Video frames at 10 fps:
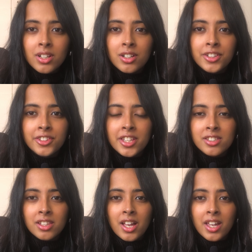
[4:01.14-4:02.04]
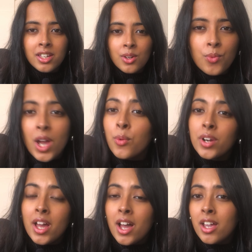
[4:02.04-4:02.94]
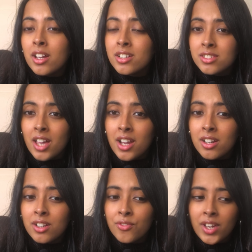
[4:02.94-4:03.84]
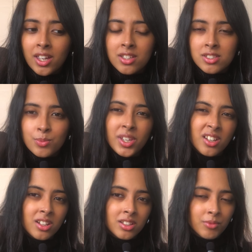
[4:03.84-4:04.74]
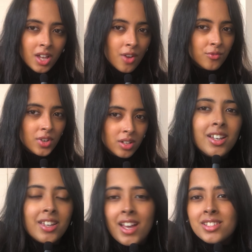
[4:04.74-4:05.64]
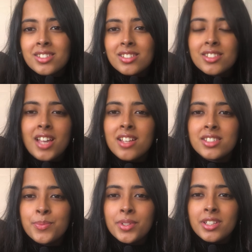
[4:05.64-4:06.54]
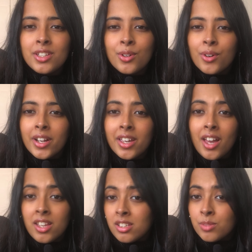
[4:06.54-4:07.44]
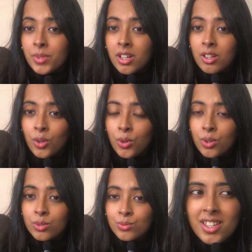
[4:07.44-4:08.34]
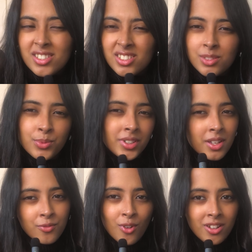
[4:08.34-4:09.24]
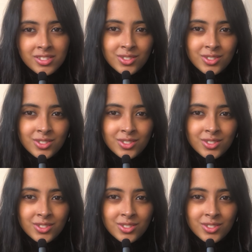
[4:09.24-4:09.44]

heard things like, why would I hire a designer if I can just make it in Canva? Can't ChatGPT or AI just make a logo? It's just putting fonts